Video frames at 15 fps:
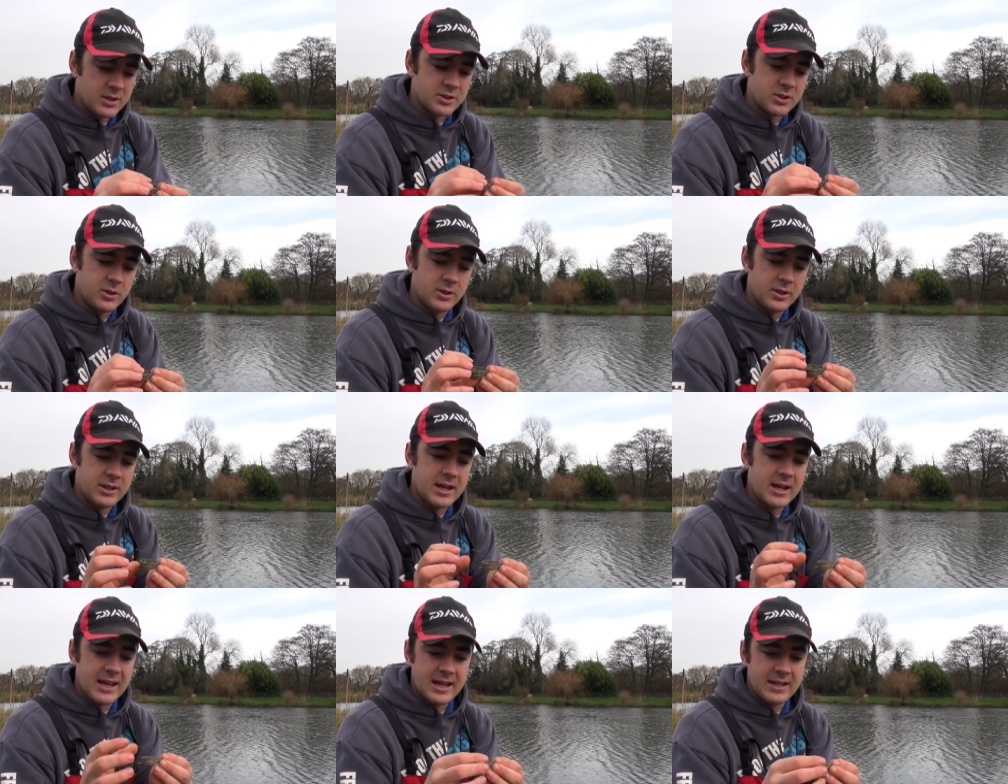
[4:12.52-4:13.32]
so you can
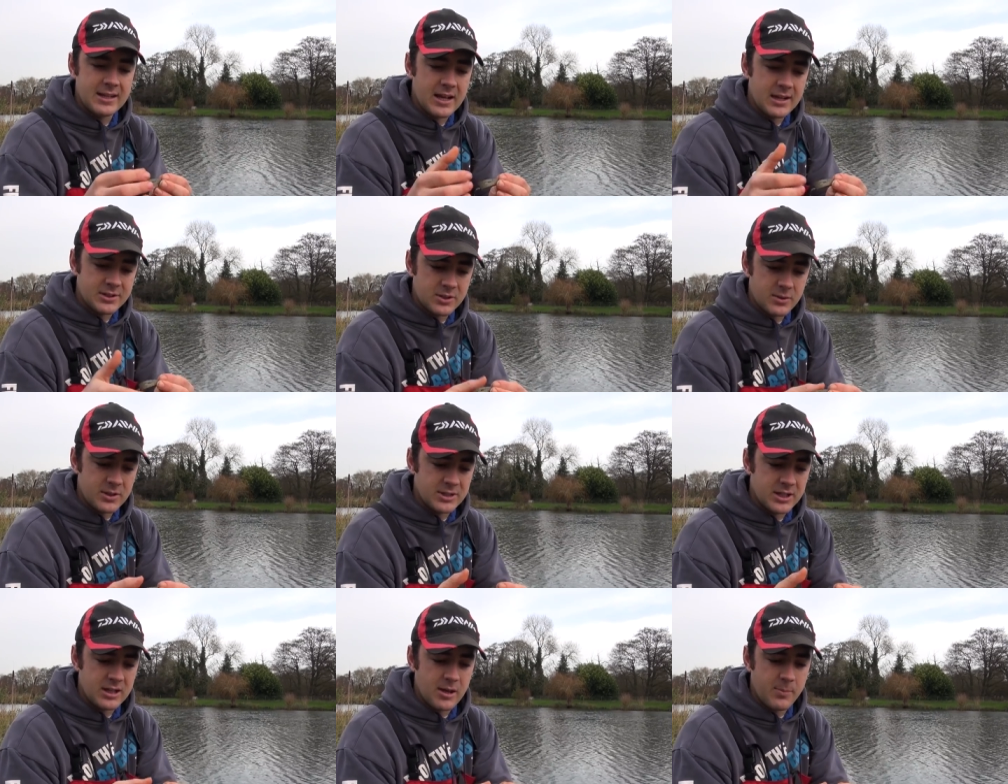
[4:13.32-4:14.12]
get it in there,
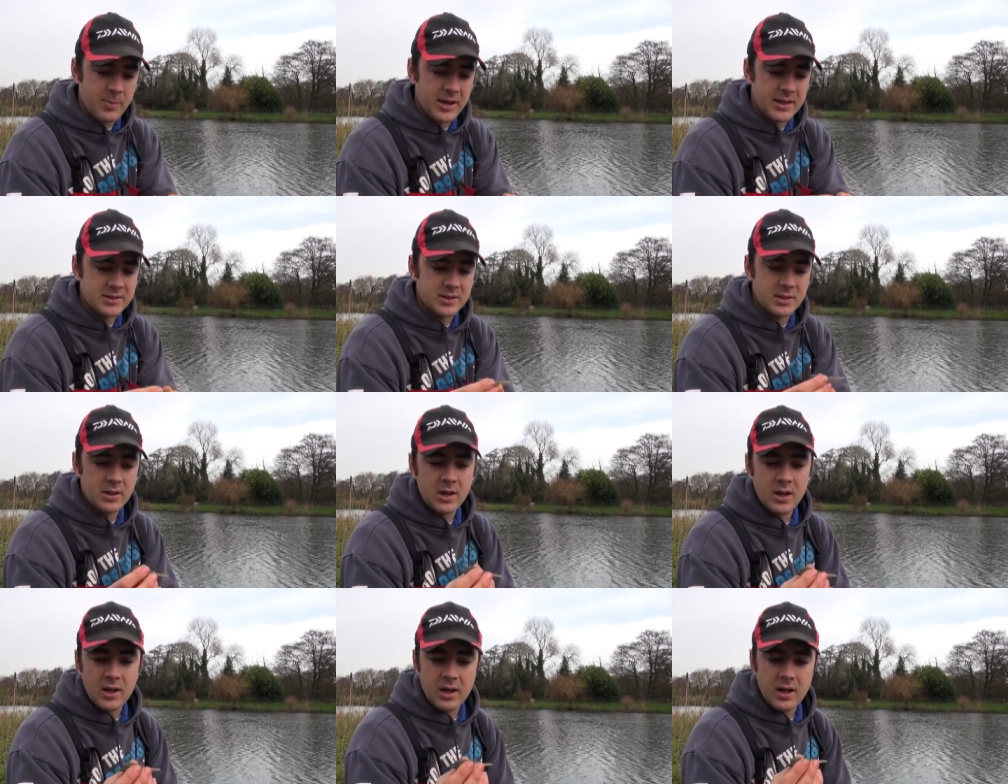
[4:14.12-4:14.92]
squeeze it in there better,
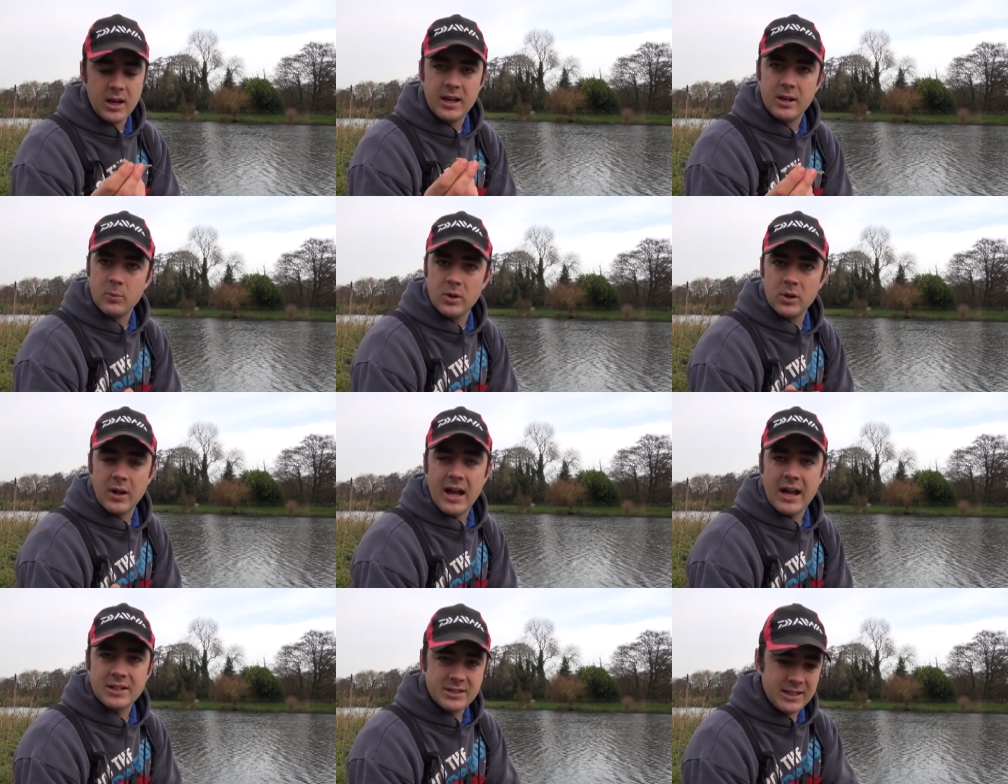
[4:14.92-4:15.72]
and it will
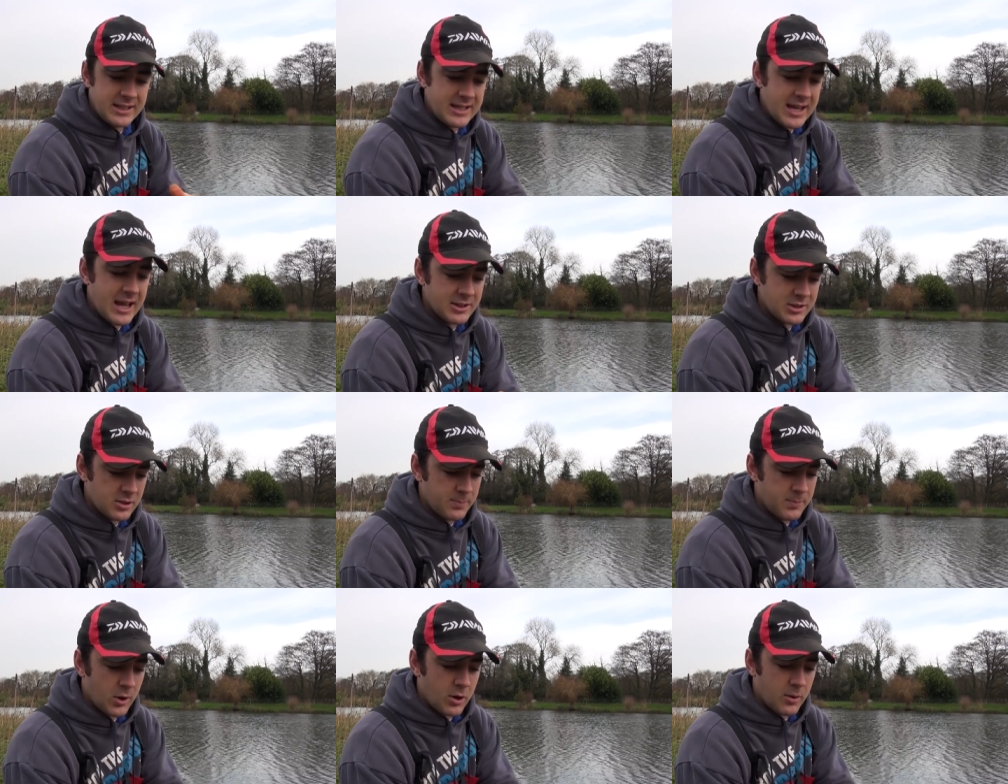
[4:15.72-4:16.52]
actually get to
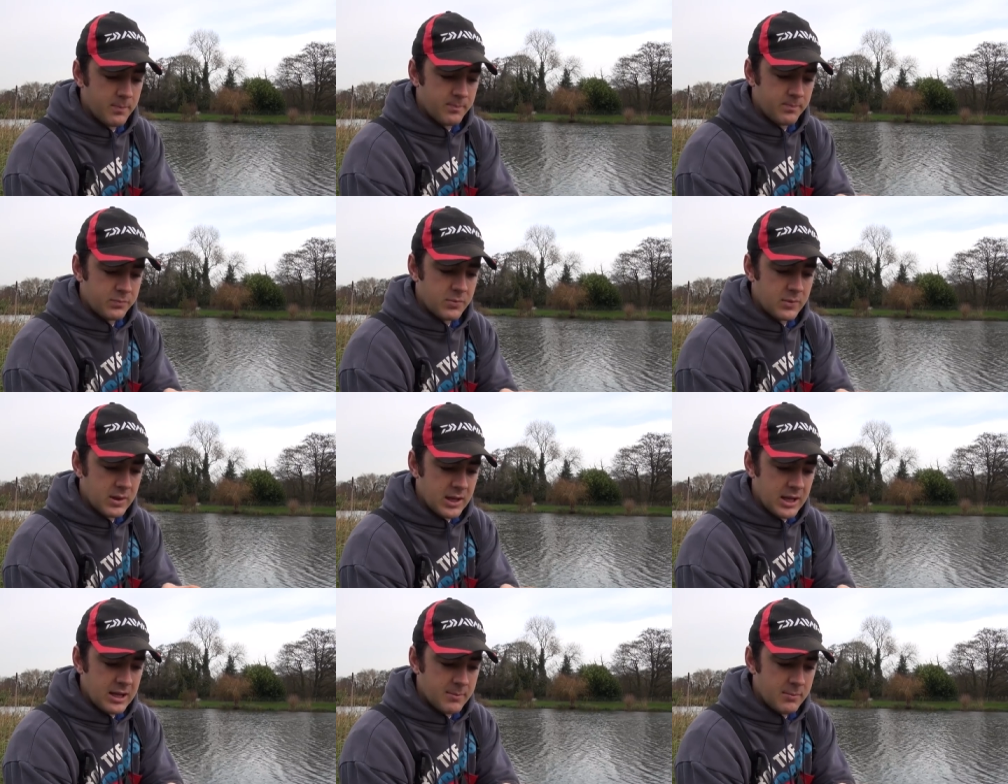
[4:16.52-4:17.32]
the bottom
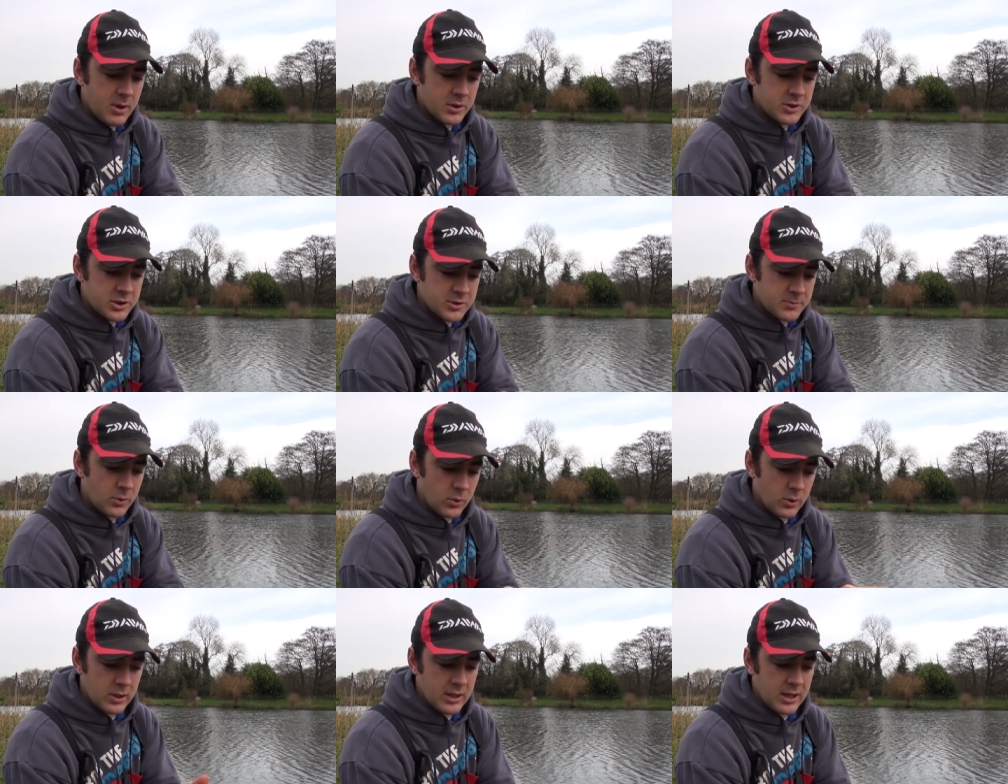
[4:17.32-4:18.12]
in a much
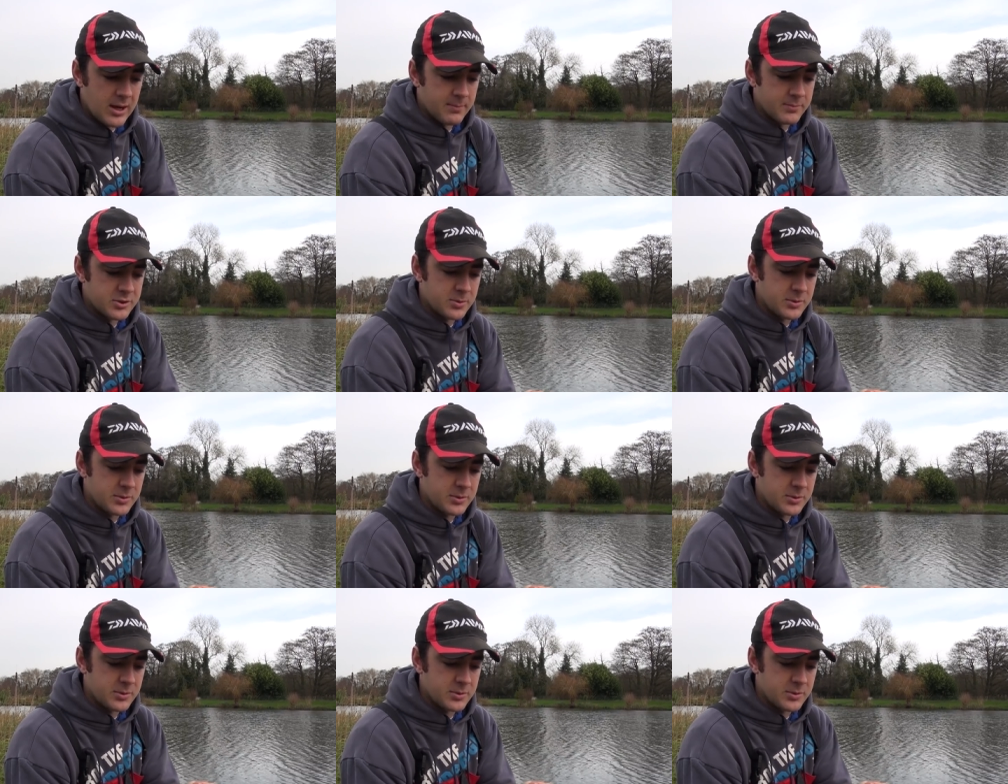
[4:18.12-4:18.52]
smaller lump.